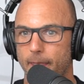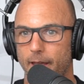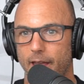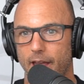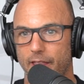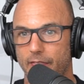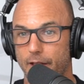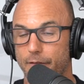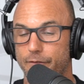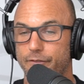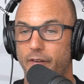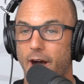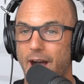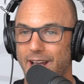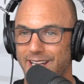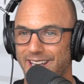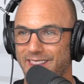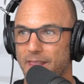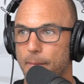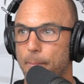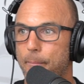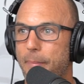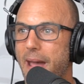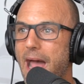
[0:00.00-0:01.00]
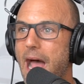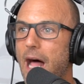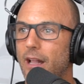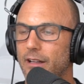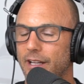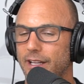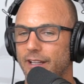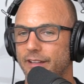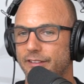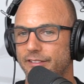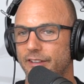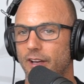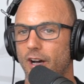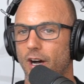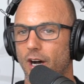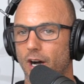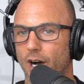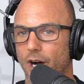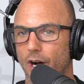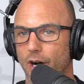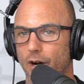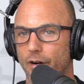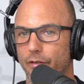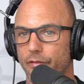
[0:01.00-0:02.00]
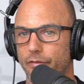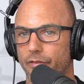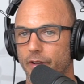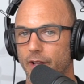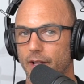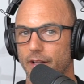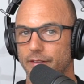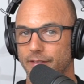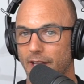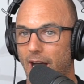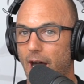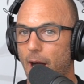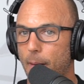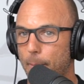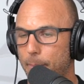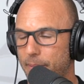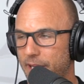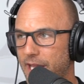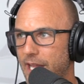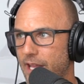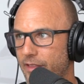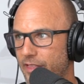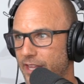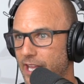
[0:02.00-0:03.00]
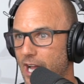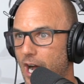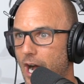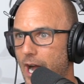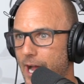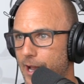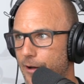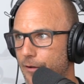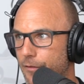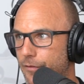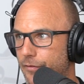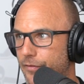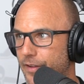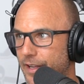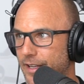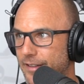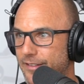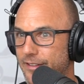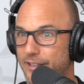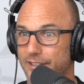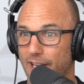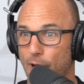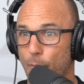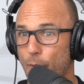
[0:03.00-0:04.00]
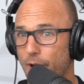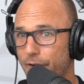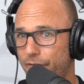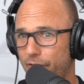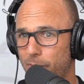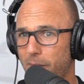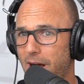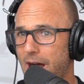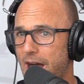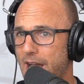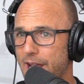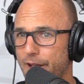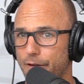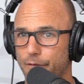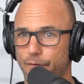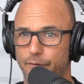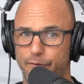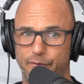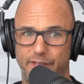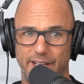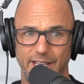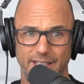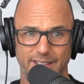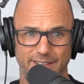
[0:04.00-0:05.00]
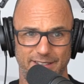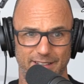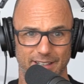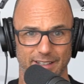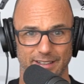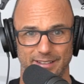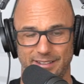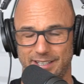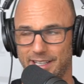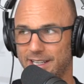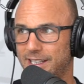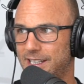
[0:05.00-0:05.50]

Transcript: and then finding the balance of not being the iron fist because I went from iron fist to